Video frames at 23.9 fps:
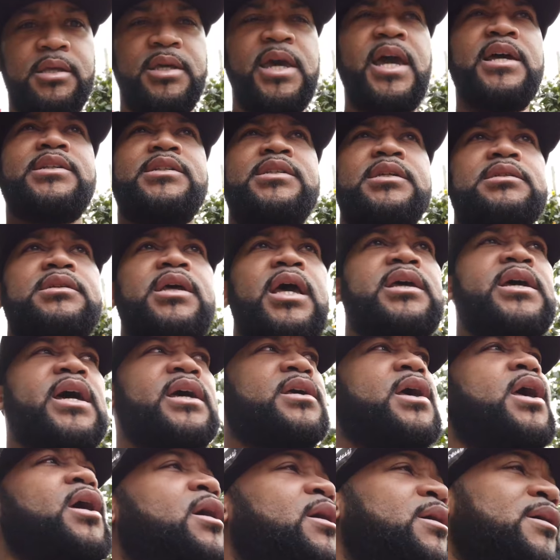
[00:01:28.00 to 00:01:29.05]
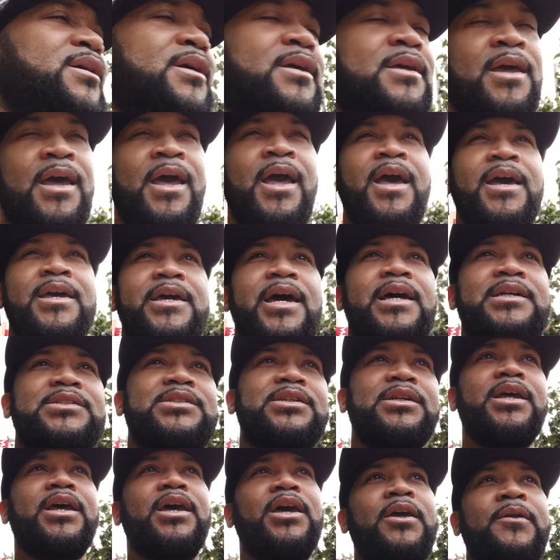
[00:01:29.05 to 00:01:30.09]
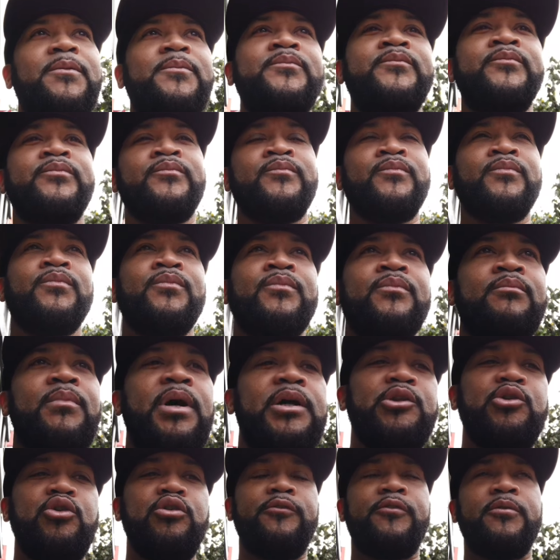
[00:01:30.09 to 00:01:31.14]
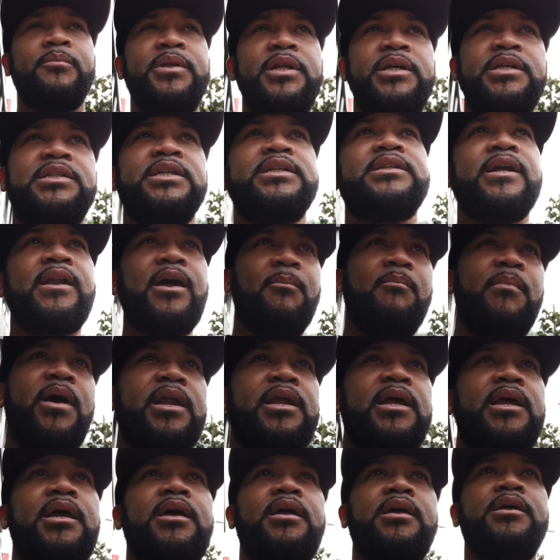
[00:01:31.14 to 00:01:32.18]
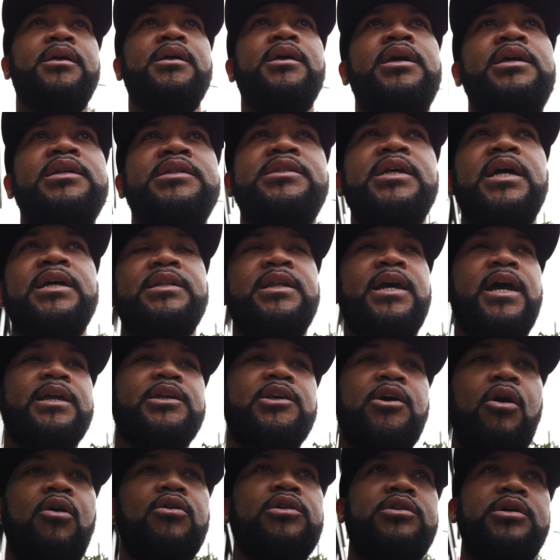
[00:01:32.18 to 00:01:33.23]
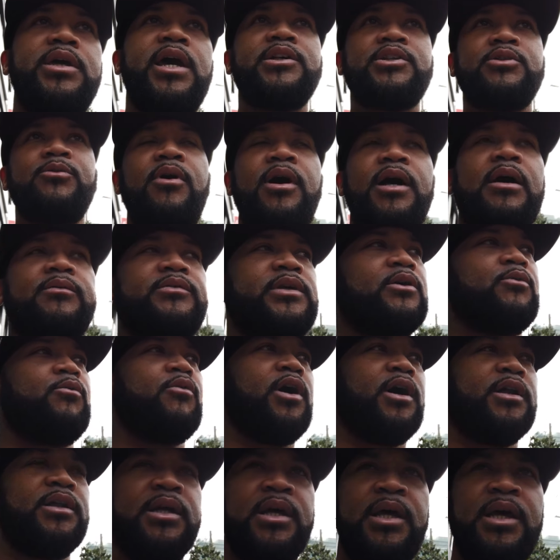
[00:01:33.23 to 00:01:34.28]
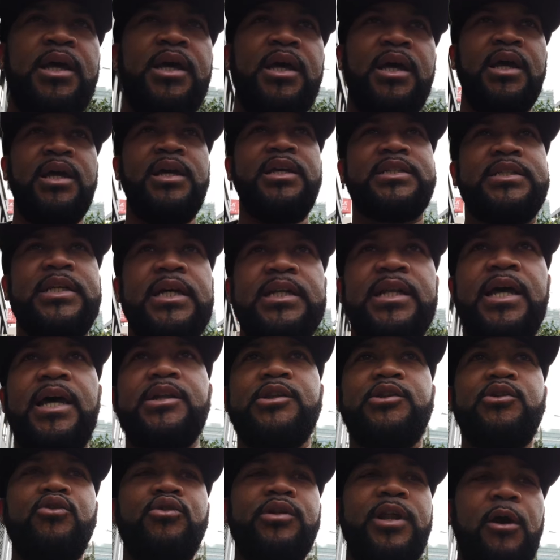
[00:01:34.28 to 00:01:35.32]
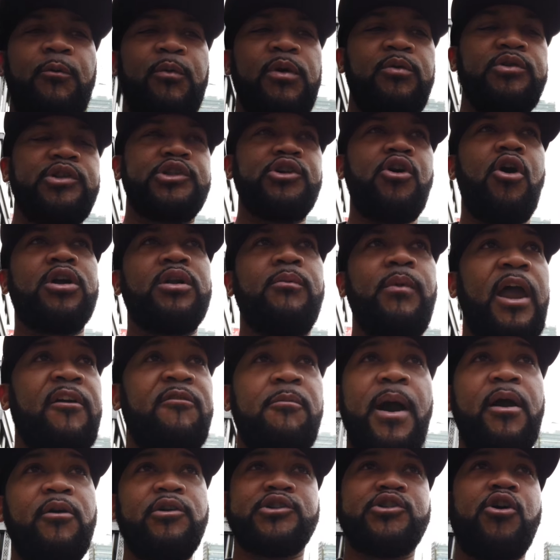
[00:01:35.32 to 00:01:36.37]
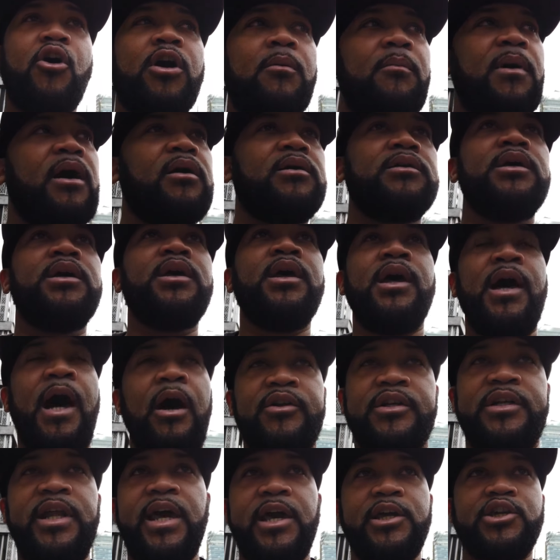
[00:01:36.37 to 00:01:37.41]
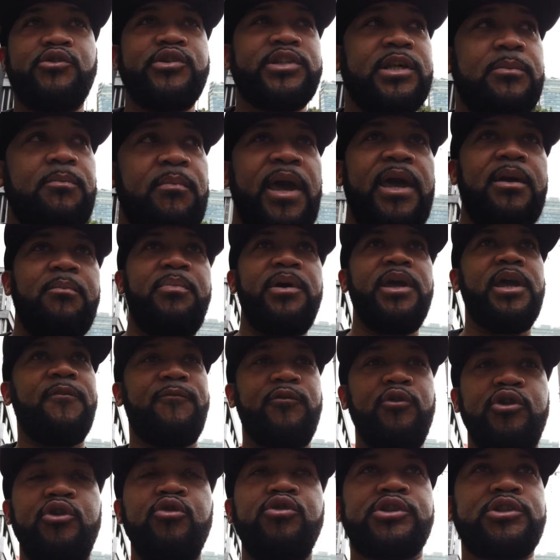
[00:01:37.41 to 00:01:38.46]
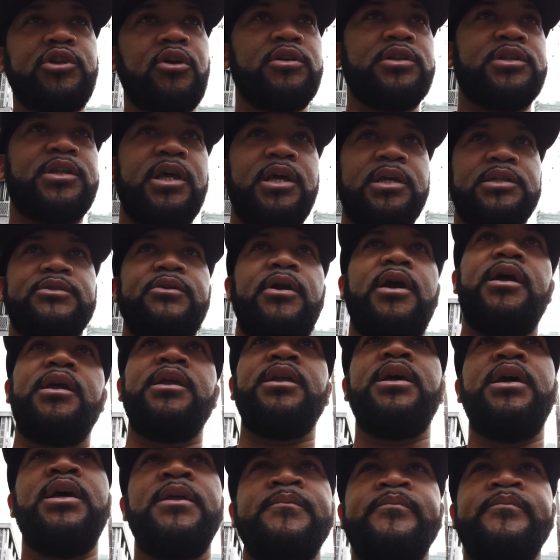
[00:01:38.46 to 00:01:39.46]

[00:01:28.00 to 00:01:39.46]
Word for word: Yesterday, yeah, yesterday, my dude from D C that I met here, he said that, yo, guess what? I was like, what? He said that dude that we was talking, everybody was talking about how dangerous it may be if you do certain things, right?